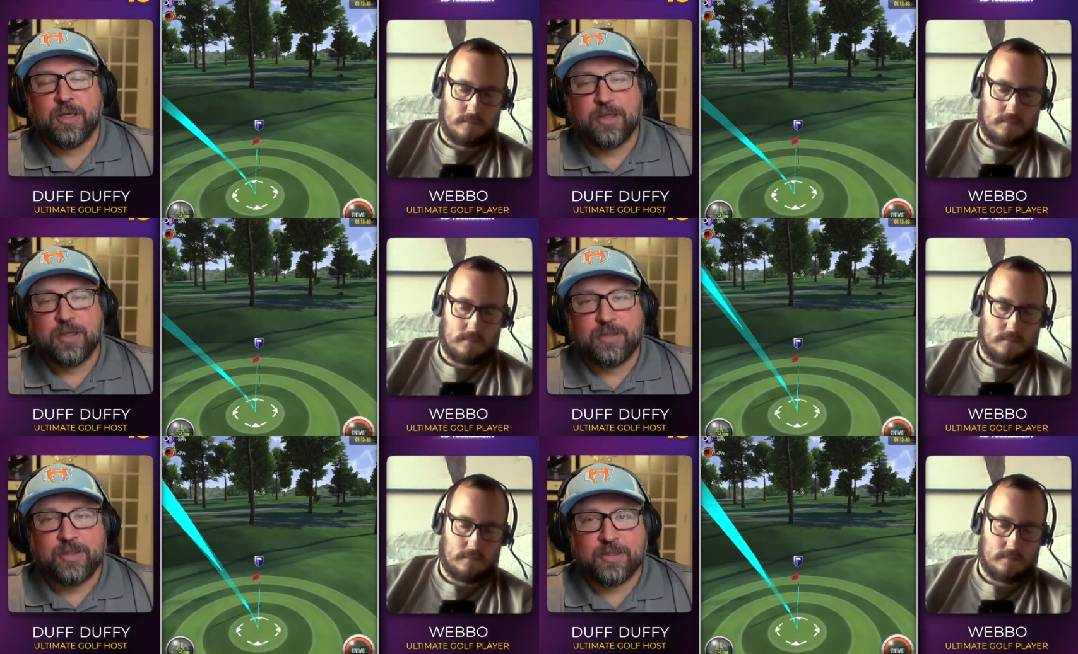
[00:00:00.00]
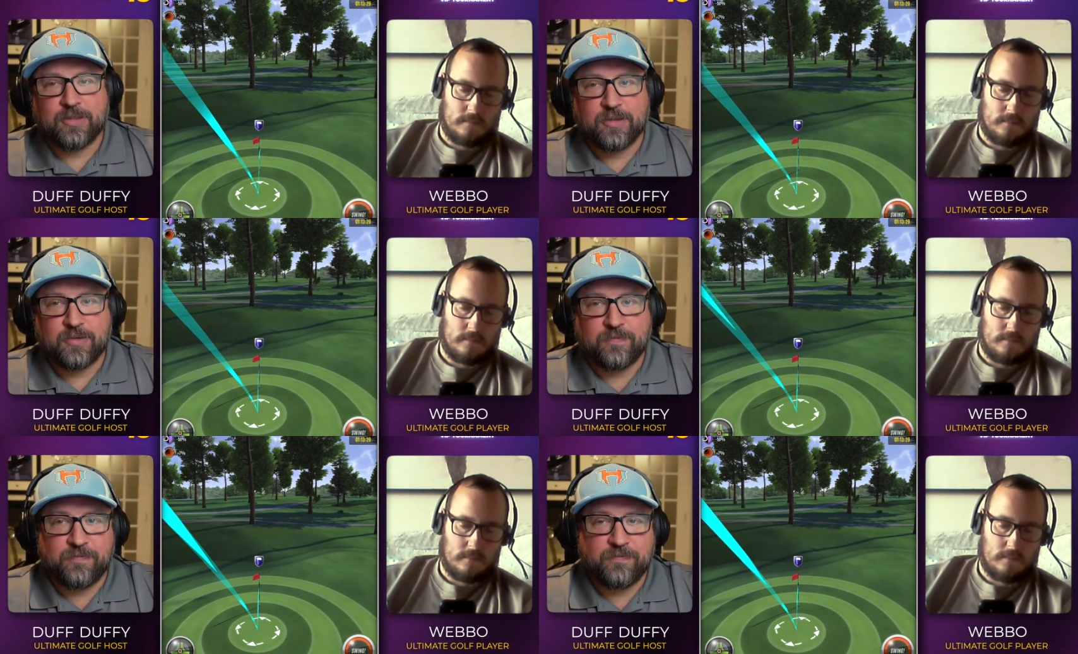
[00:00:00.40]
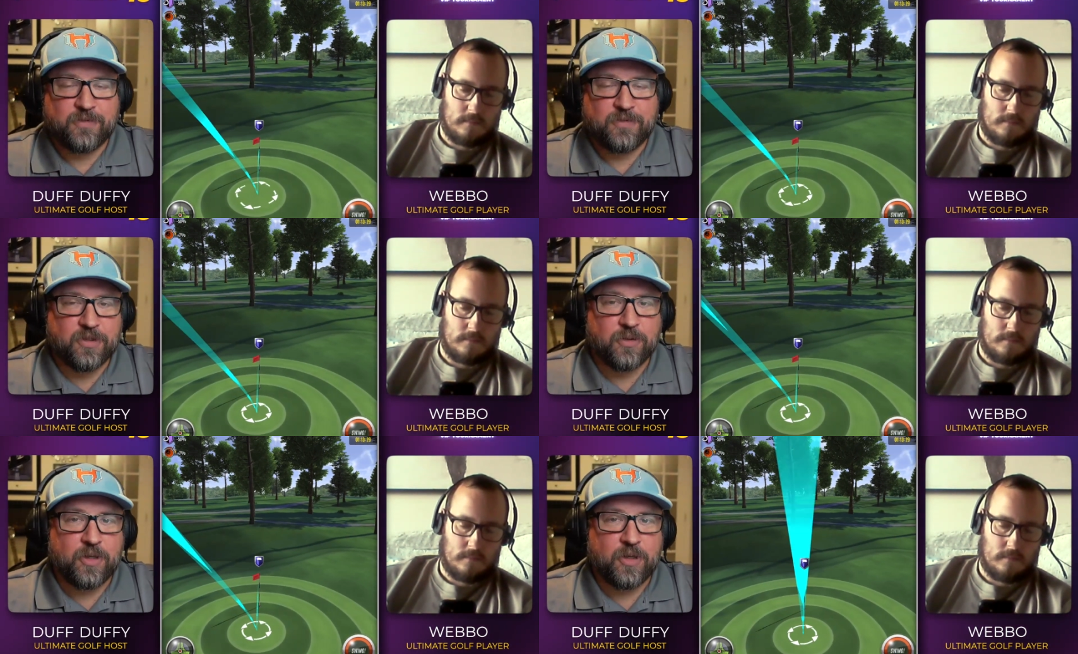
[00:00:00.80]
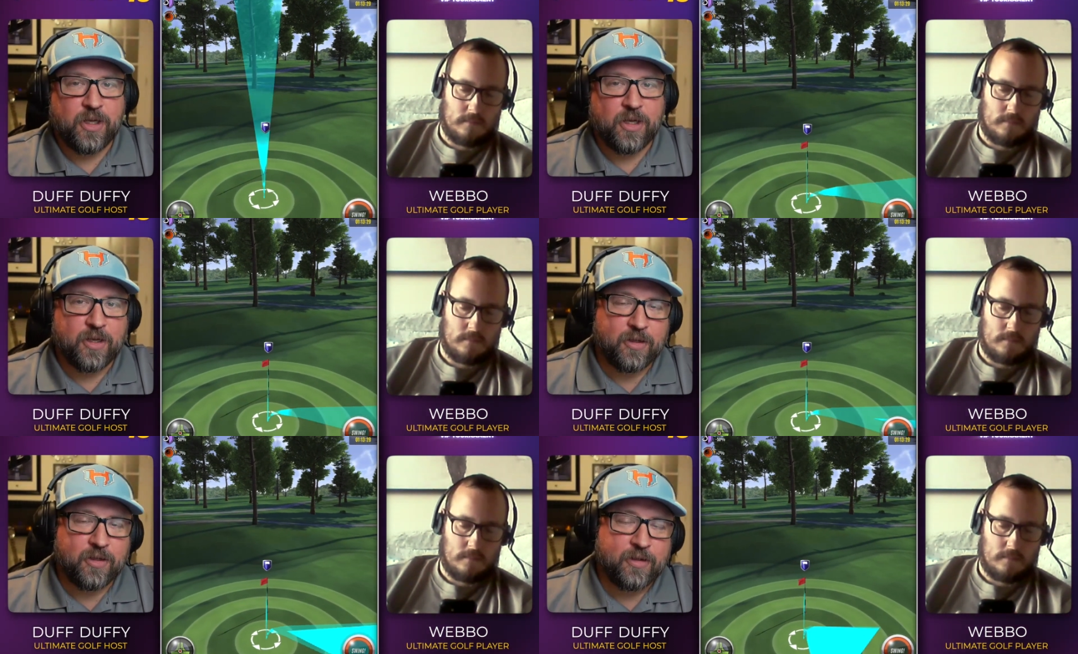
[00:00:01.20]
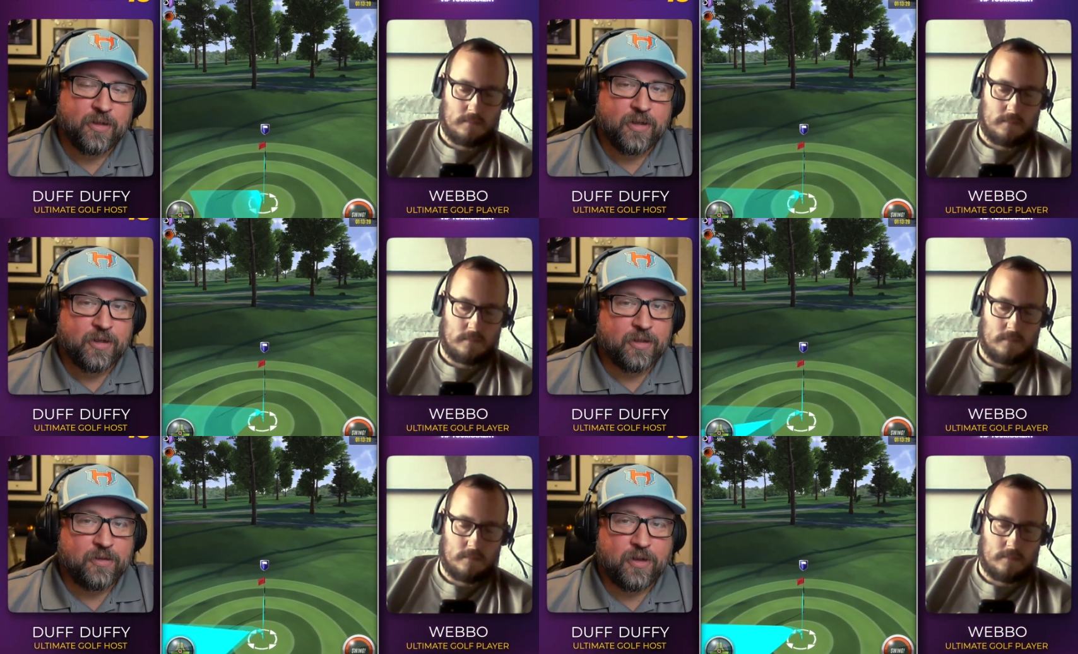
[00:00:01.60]
Speaker 1: doesn't suit you,
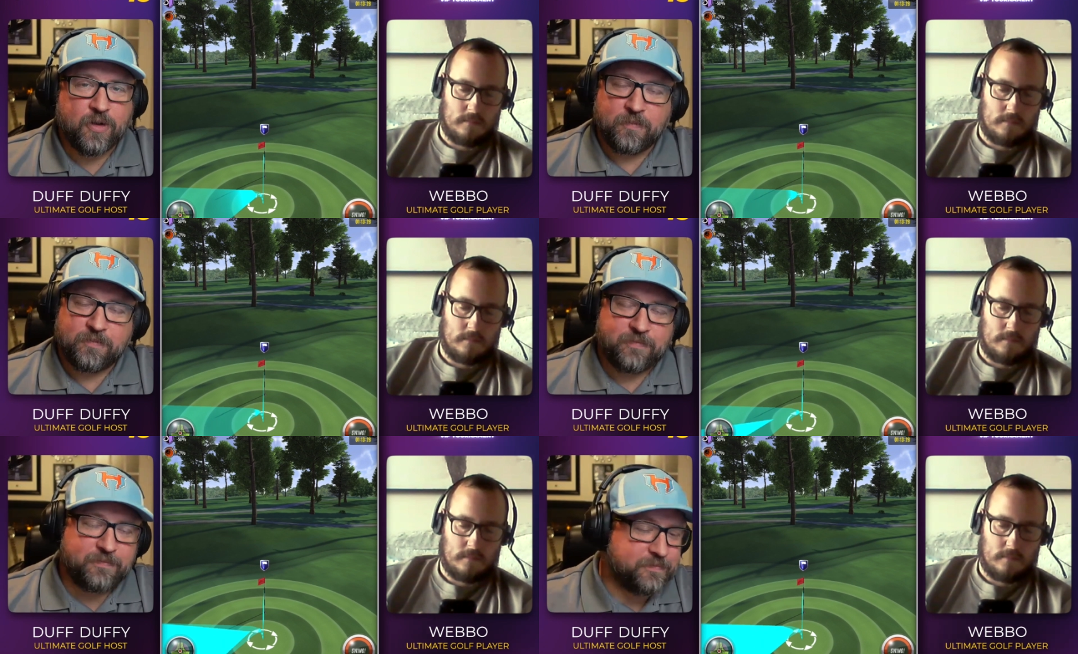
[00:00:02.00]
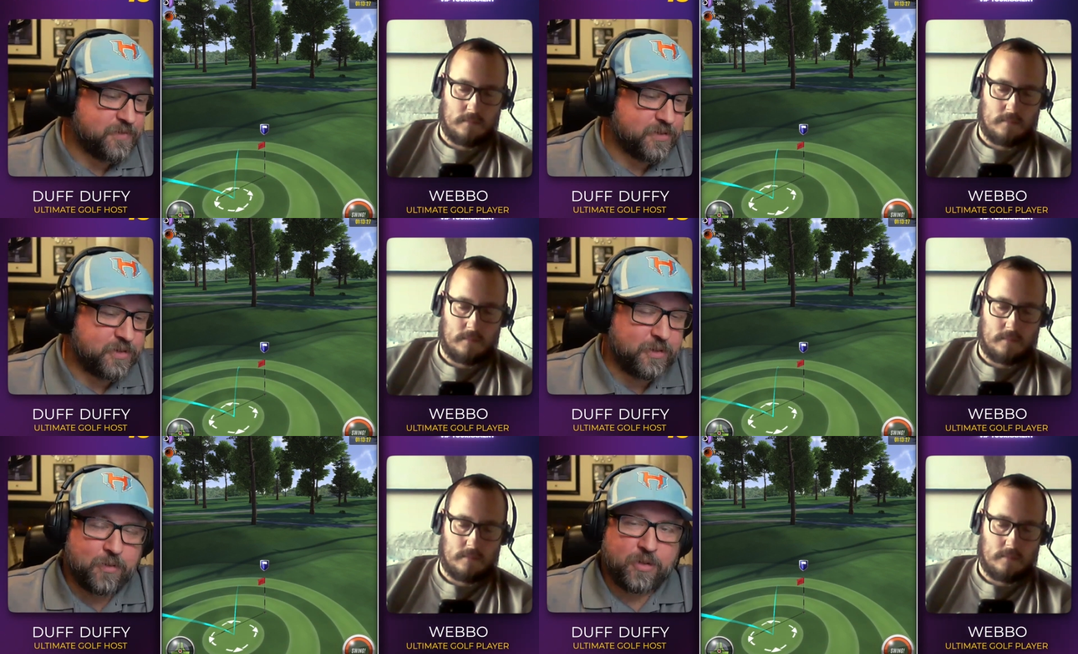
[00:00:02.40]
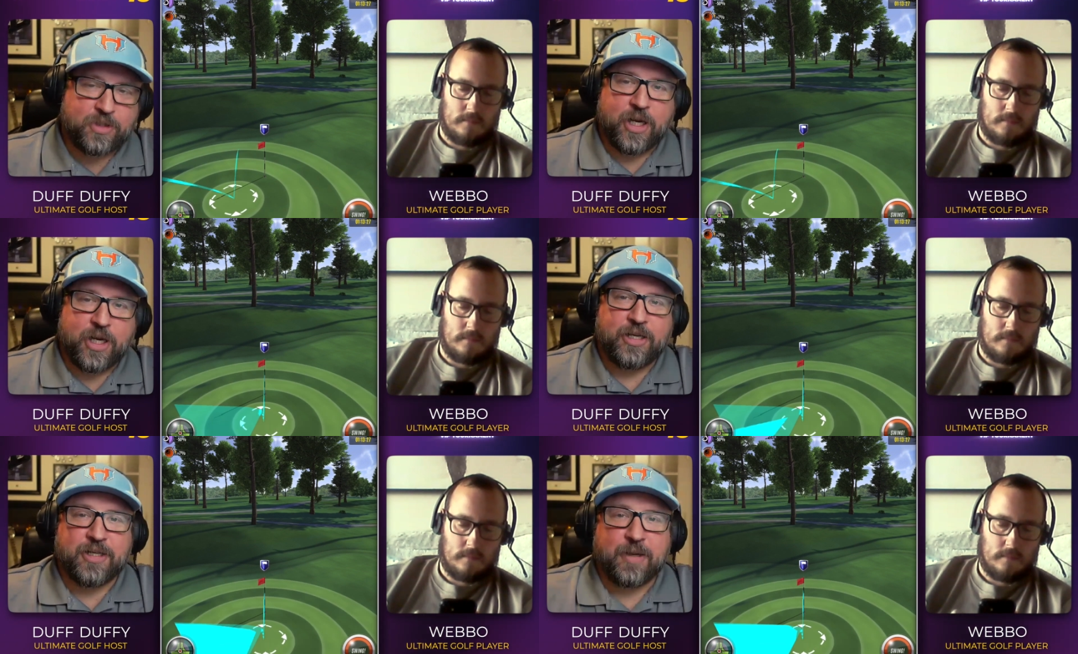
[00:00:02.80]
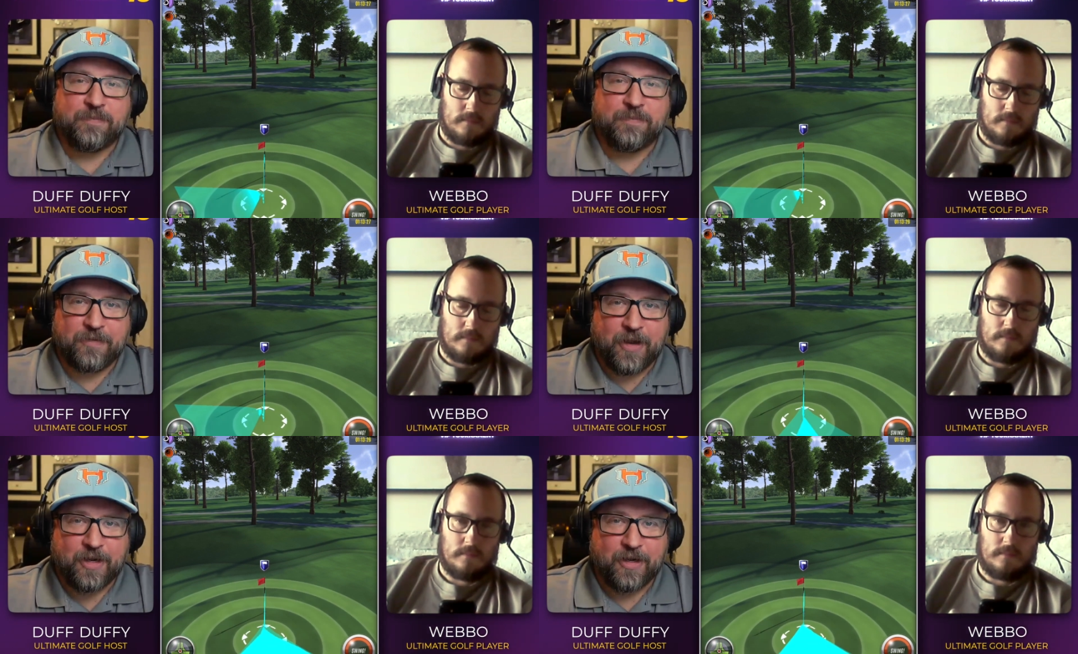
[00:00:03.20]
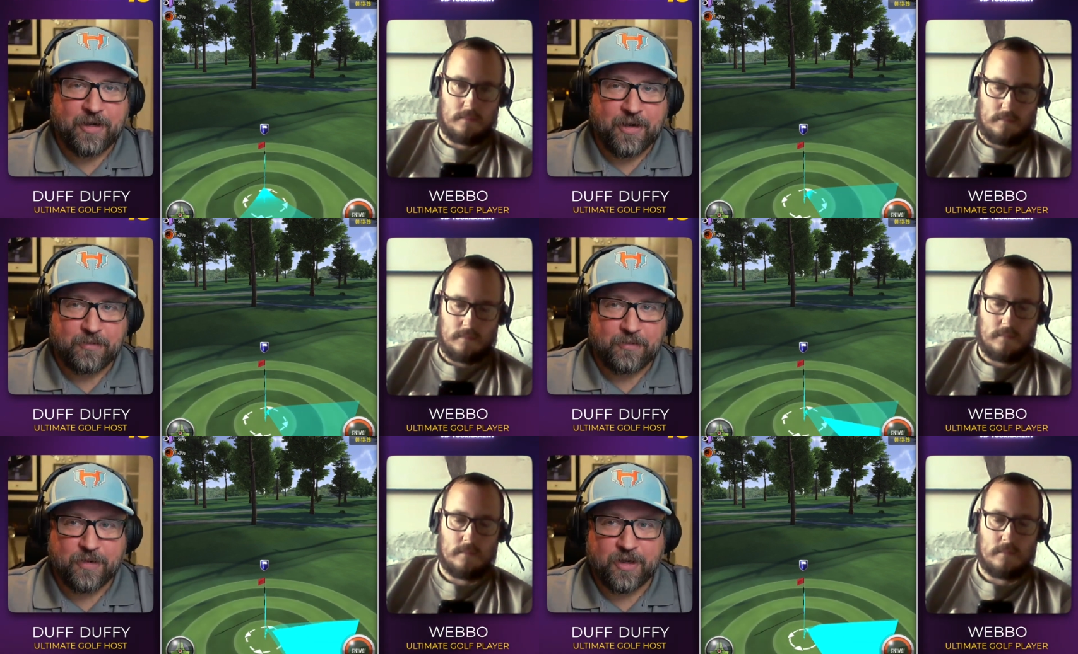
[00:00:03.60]
go f- change up, find
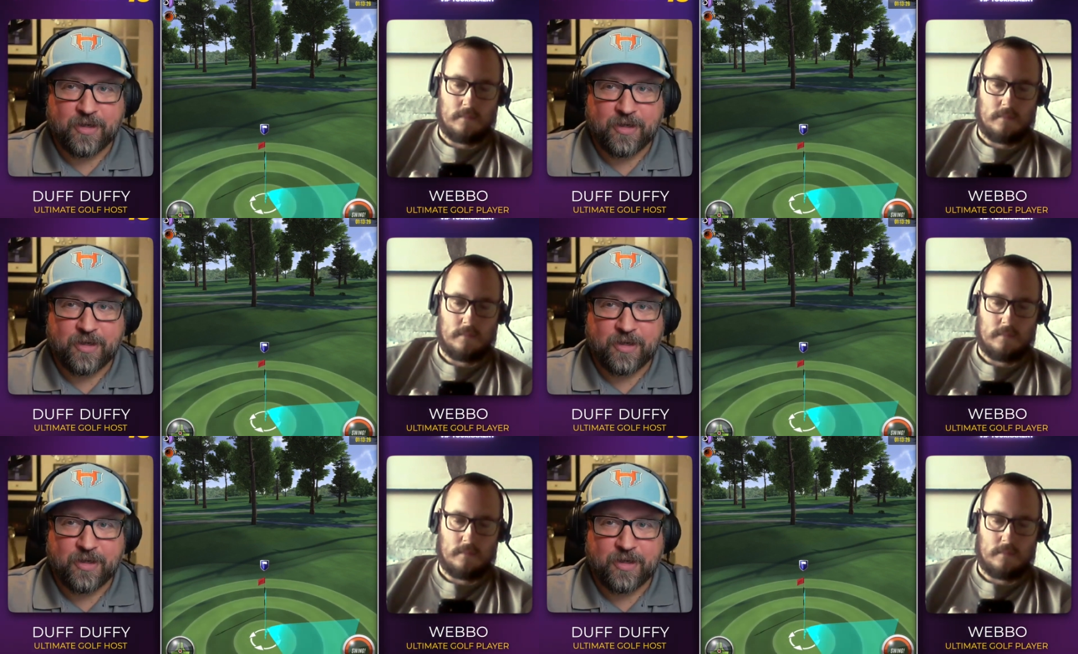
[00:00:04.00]
another one.